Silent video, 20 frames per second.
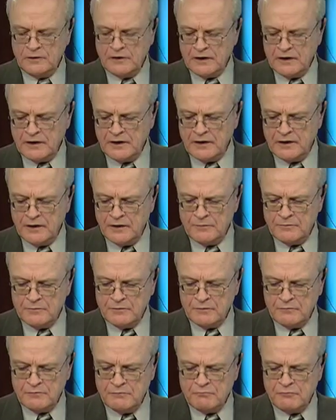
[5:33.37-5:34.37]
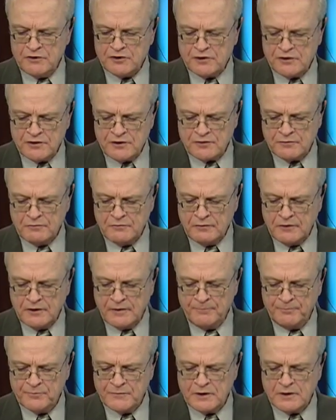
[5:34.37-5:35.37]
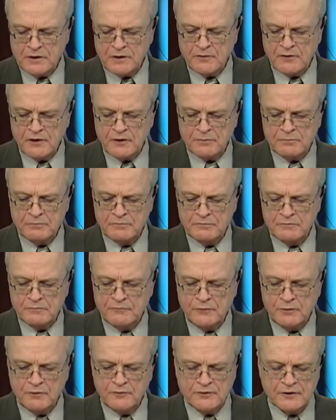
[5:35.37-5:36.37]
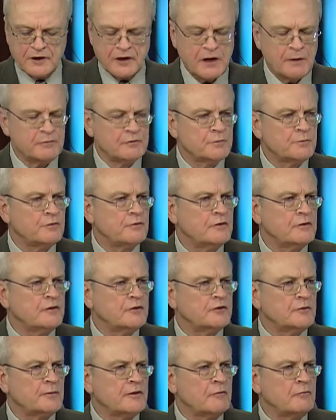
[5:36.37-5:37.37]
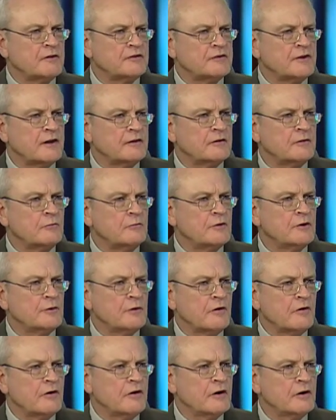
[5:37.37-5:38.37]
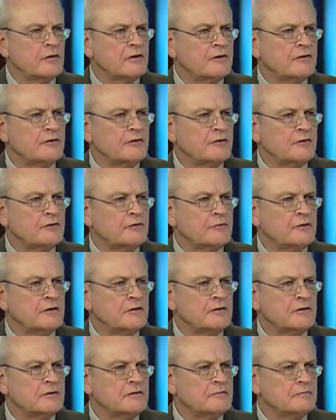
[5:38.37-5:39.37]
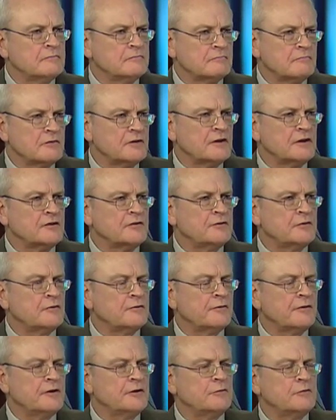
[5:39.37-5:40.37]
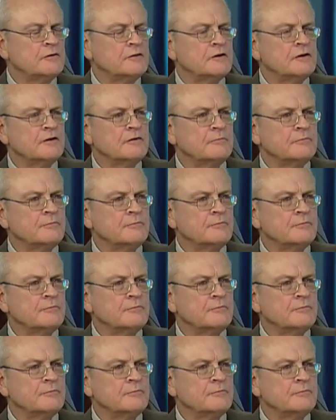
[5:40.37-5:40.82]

Well, uh, we should just uh, give our viewers a couple of pointers about exactly where you are on Center Street and where they can still find you